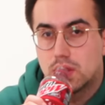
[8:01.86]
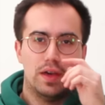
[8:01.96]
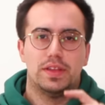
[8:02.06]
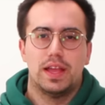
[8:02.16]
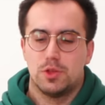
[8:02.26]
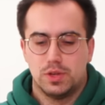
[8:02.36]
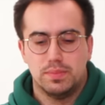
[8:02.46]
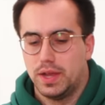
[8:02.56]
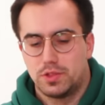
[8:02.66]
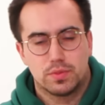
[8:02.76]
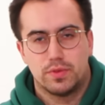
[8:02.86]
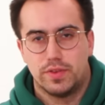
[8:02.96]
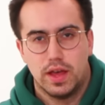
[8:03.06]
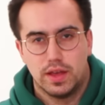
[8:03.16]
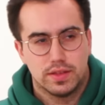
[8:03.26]
I think I actually might just
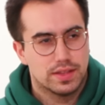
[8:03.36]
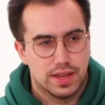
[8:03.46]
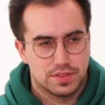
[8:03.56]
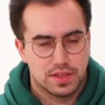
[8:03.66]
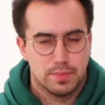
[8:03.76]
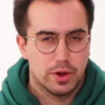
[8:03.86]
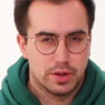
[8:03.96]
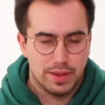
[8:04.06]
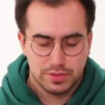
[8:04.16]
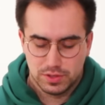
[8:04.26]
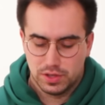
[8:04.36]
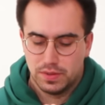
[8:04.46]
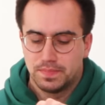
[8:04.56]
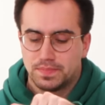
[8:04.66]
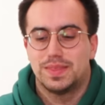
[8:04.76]
prefer classic American Mountain Dew.
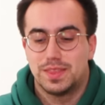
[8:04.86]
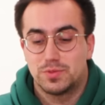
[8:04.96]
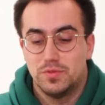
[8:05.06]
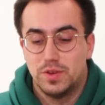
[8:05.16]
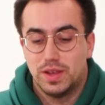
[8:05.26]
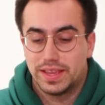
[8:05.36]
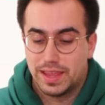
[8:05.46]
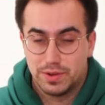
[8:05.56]
This one felt like a